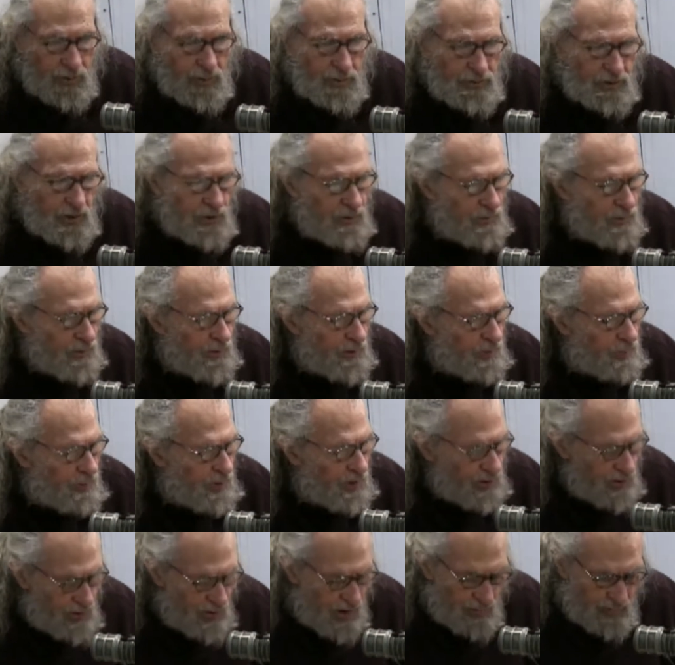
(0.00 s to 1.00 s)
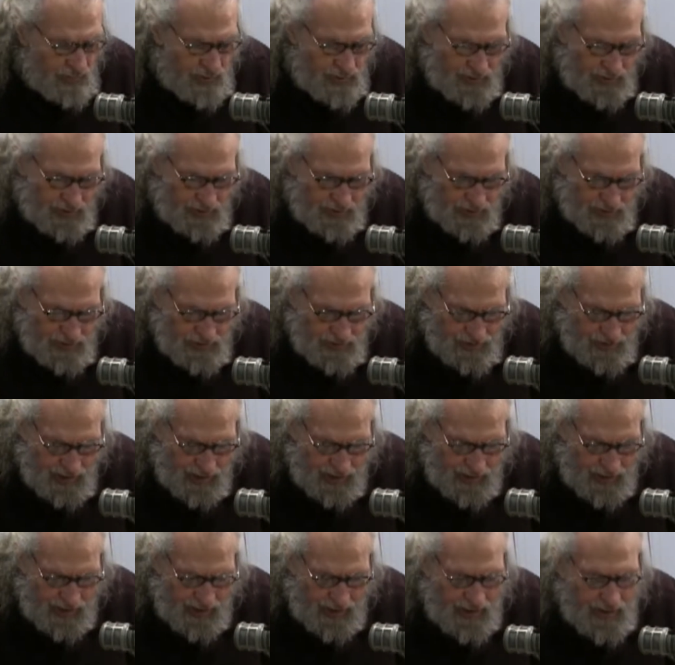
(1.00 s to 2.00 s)
Second thing I want to comment on is
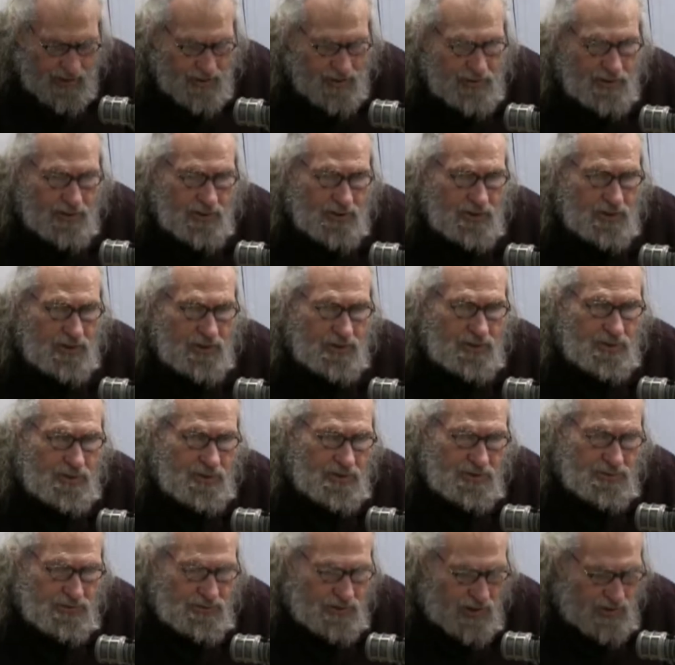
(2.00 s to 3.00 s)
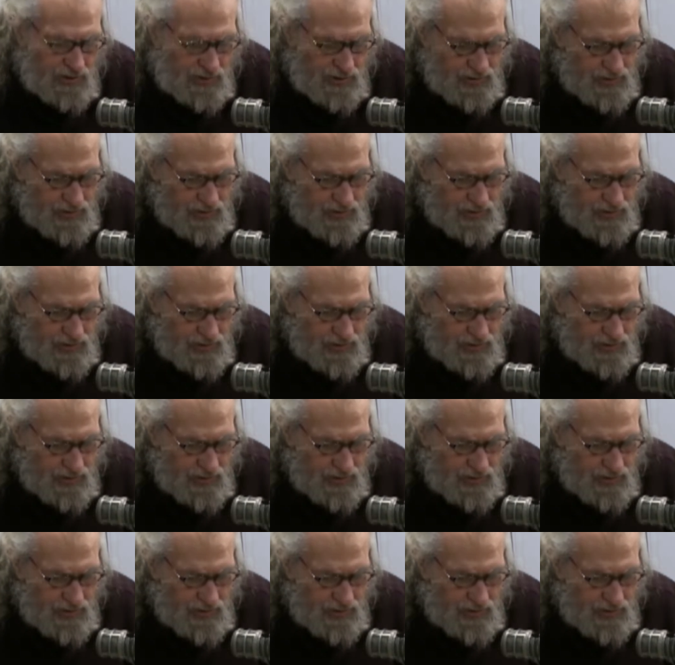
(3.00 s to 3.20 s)
the, the state